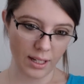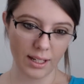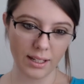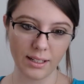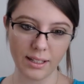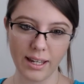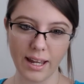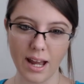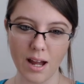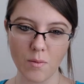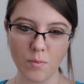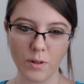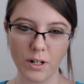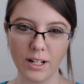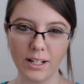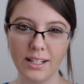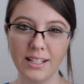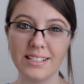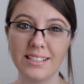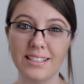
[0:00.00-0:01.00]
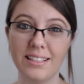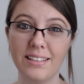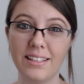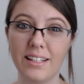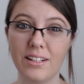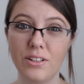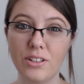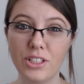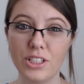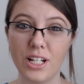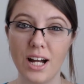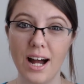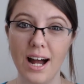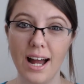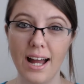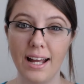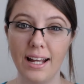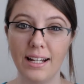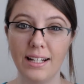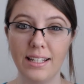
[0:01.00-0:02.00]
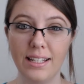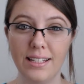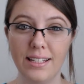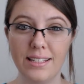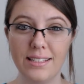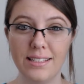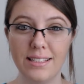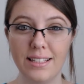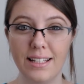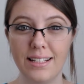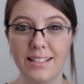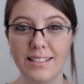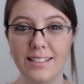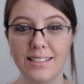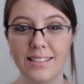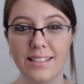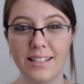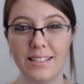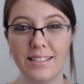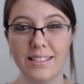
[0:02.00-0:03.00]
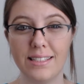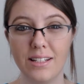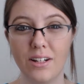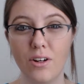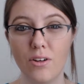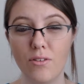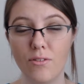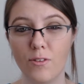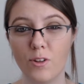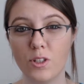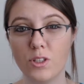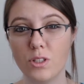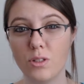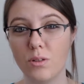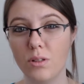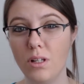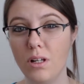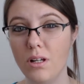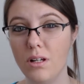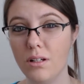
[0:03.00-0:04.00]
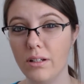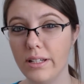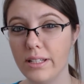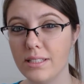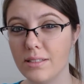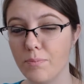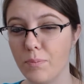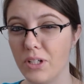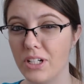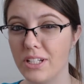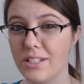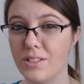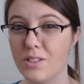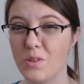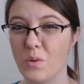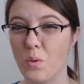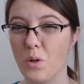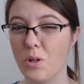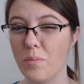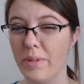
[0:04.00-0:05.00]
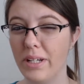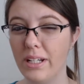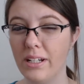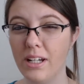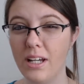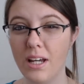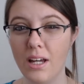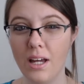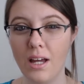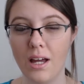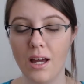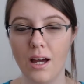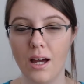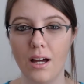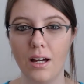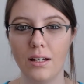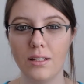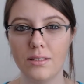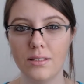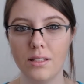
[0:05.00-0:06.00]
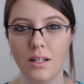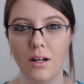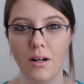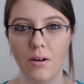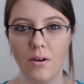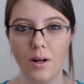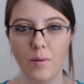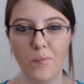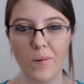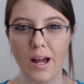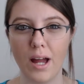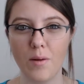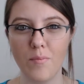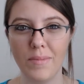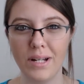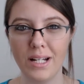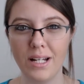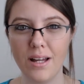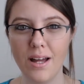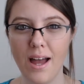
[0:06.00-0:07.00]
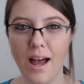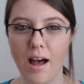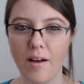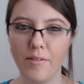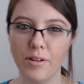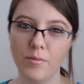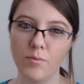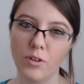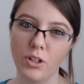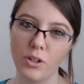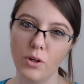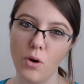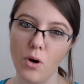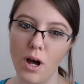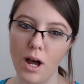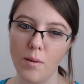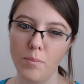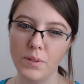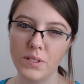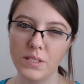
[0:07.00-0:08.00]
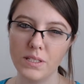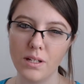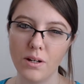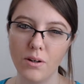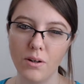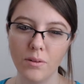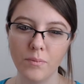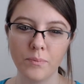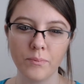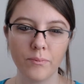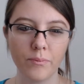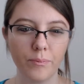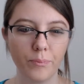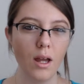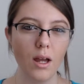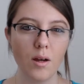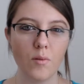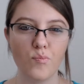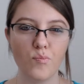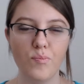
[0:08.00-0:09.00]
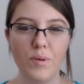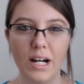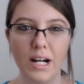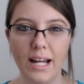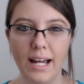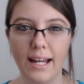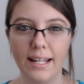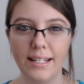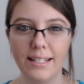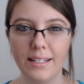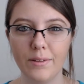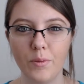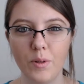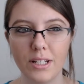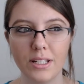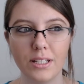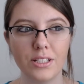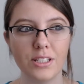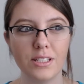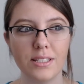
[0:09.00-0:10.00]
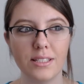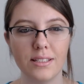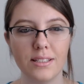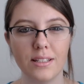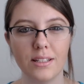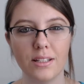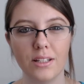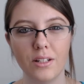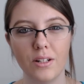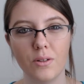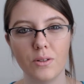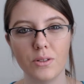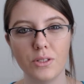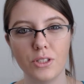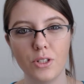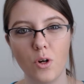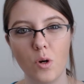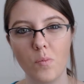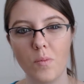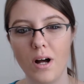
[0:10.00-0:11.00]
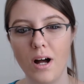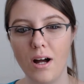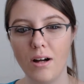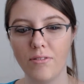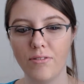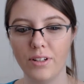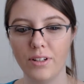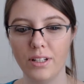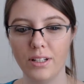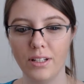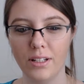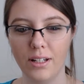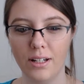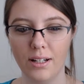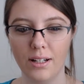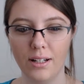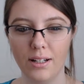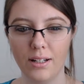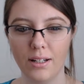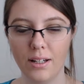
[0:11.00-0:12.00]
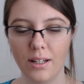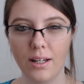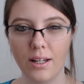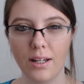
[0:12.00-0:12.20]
in camera. He's a little shy, and he doesn't like to sit still for too long. He's pretty squirmy, so I might not have him for the whole episode, but I did want to just, show him off and